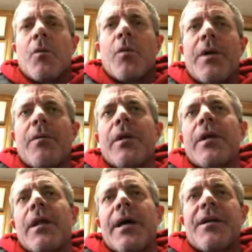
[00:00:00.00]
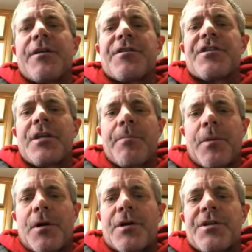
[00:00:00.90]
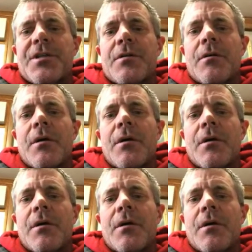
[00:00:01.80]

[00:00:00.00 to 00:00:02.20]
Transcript: we really like your zippers